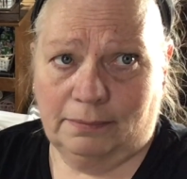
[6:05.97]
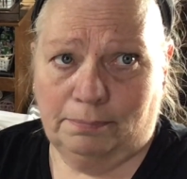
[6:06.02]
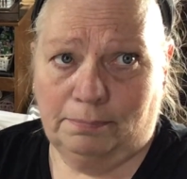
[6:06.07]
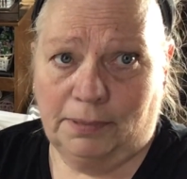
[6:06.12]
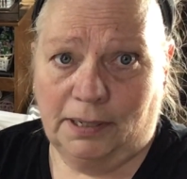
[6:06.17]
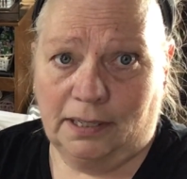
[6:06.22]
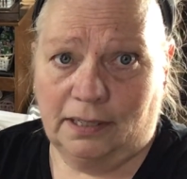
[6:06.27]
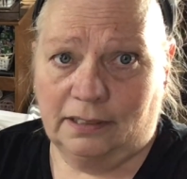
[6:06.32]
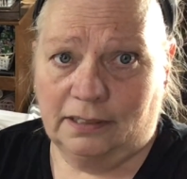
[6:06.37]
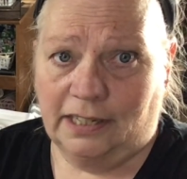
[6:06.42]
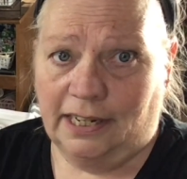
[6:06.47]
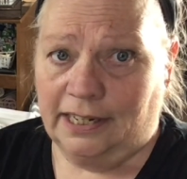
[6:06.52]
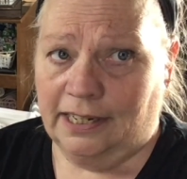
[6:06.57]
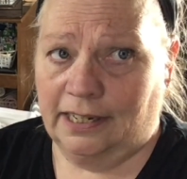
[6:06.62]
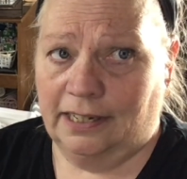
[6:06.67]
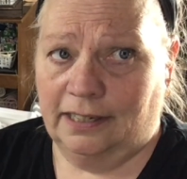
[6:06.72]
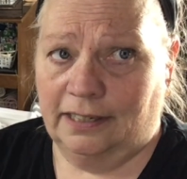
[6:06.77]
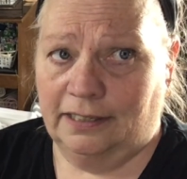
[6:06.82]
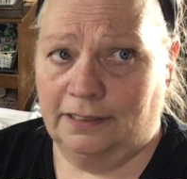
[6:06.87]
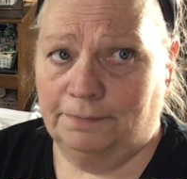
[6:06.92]
but like
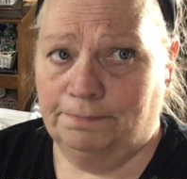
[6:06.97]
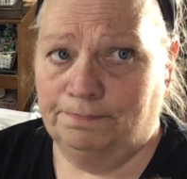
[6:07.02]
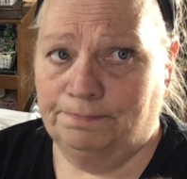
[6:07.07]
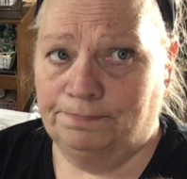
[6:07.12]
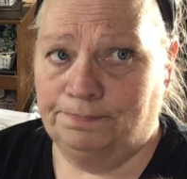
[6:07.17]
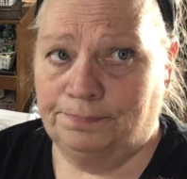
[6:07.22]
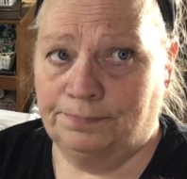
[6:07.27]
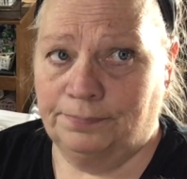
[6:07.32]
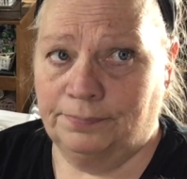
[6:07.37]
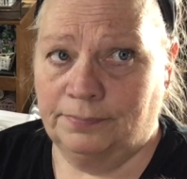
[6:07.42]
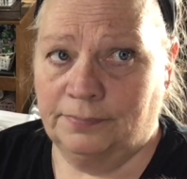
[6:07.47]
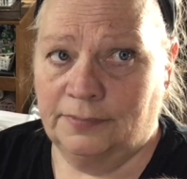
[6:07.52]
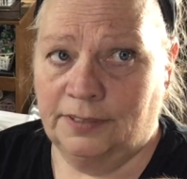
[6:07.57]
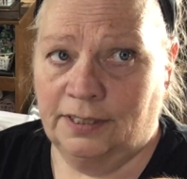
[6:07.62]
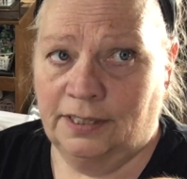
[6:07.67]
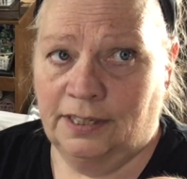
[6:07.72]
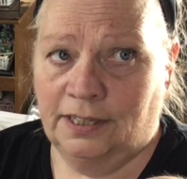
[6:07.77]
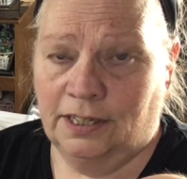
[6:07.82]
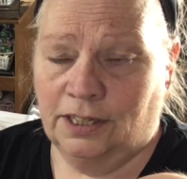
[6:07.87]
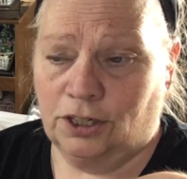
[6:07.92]
a
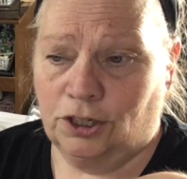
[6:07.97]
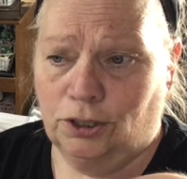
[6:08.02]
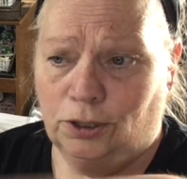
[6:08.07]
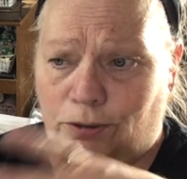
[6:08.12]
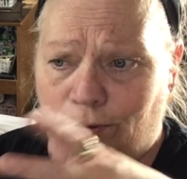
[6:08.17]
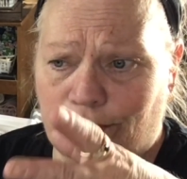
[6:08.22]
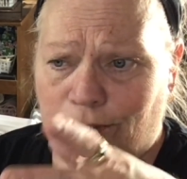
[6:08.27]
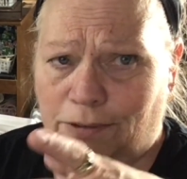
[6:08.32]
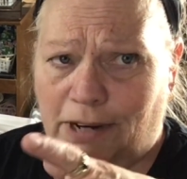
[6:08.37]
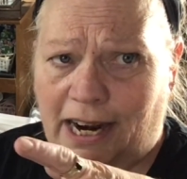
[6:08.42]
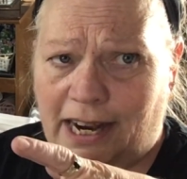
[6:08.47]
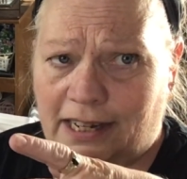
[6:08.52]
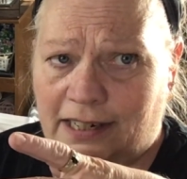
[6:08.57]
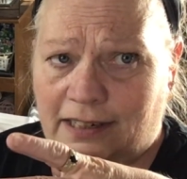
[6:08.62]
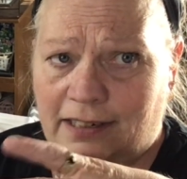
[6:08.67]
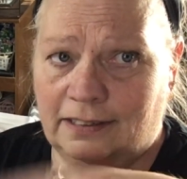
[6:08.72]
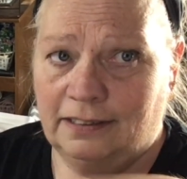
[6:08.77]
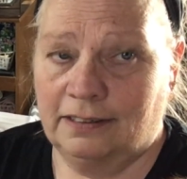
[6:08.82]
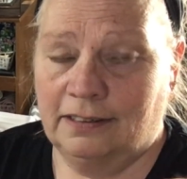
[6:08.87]
clothes rack.